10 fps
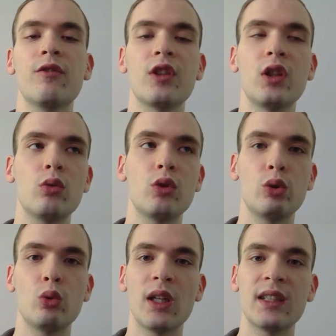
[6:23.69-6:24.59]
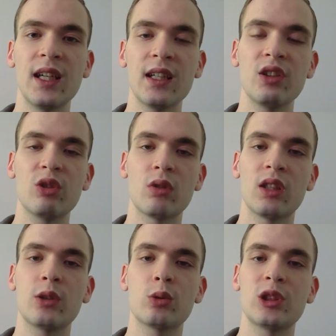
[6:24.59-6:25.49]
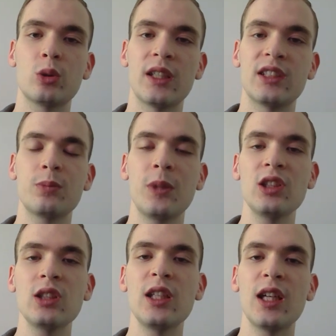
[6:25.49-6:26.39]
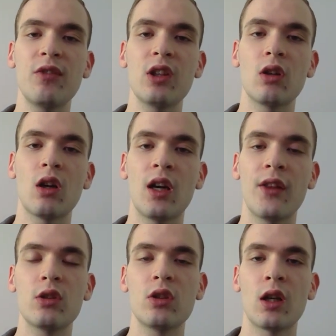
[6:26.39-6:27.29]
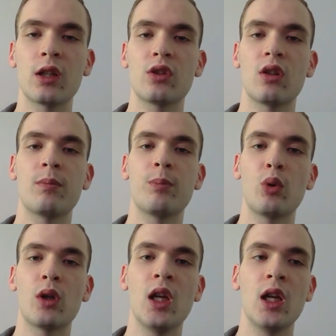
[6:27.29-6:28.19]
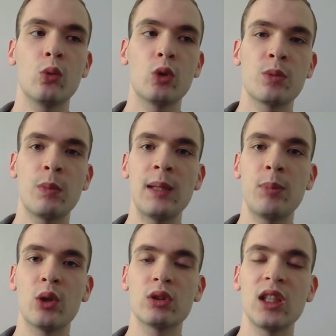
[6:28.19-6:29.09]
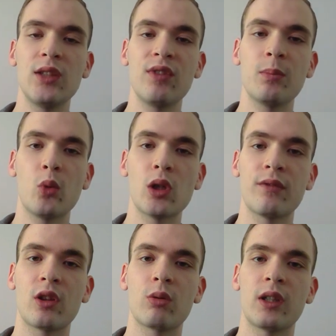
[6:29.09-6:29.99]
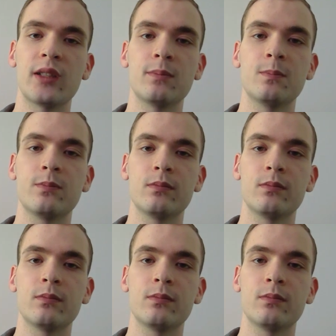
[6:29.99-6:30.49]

for you to attack into Relinquished twice, especially if there are other targets on the board which may pose even more of a threat.